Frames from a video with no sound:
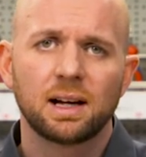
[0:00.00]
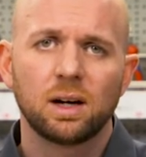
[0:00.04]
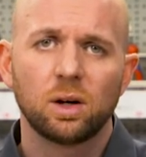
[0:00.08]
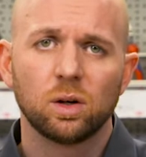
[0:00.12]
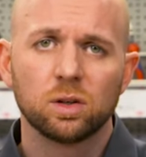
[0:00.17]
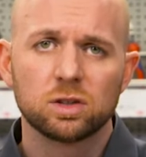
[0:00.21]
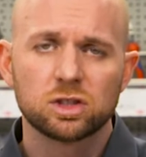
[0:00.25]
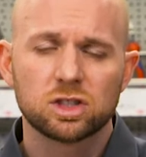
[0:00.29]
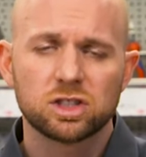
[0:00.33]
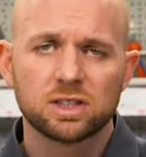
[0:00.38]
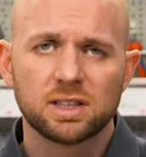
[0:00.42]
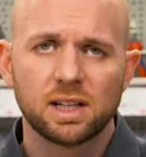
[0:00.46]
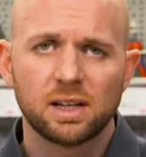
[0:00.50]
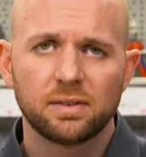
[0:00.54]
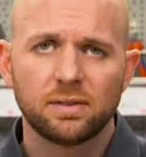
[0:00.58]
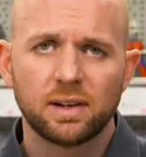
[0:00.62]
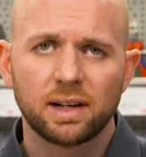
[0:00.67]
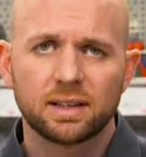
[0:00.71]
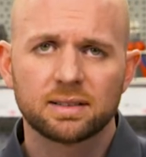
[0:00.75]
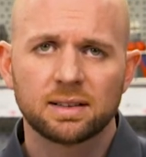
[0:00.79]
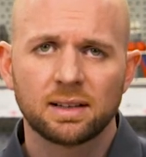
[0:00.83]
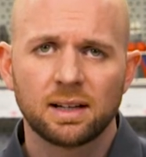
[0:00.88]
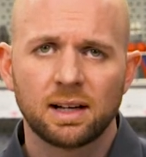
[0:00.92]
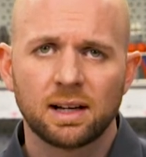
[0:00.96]
including the
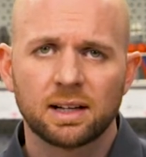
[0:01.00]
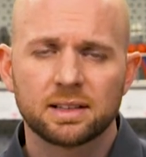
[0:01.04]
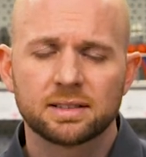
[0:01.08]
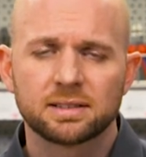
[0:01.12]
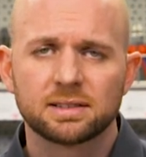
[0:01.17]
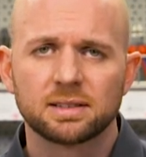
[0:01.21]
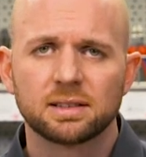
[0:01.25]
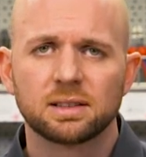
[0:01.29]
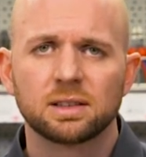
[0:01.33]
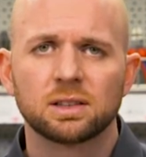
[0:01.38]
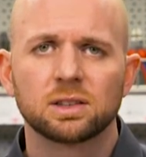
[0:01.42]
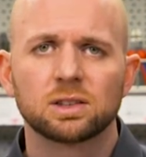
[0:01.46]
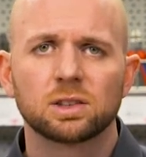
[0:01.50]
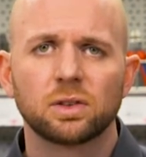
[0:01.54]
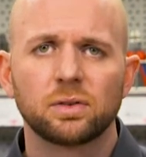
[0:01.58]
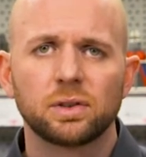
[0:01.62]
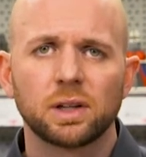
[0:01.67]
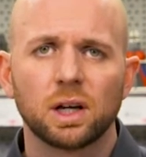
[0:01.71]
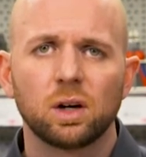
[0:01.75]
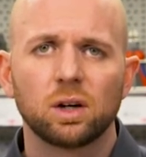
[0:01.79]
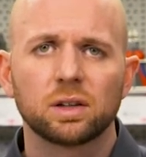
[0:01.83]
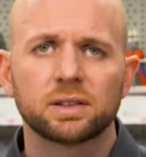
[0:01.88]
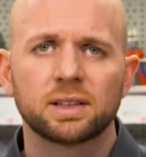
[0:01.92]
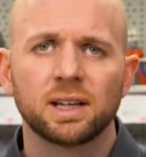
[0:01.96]
needle bearings and
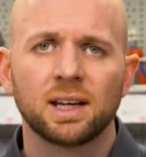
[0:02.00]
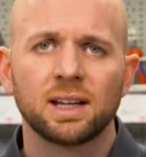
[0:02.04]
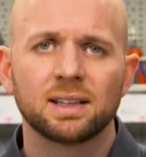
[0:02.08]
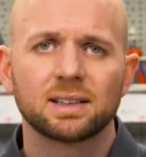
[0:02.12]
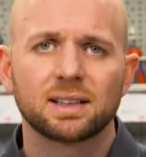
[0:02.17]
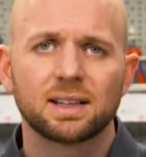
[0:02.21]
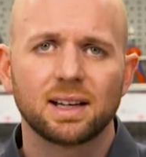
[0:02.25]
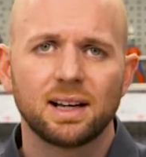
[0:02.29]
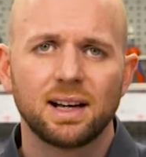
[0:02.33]
quick change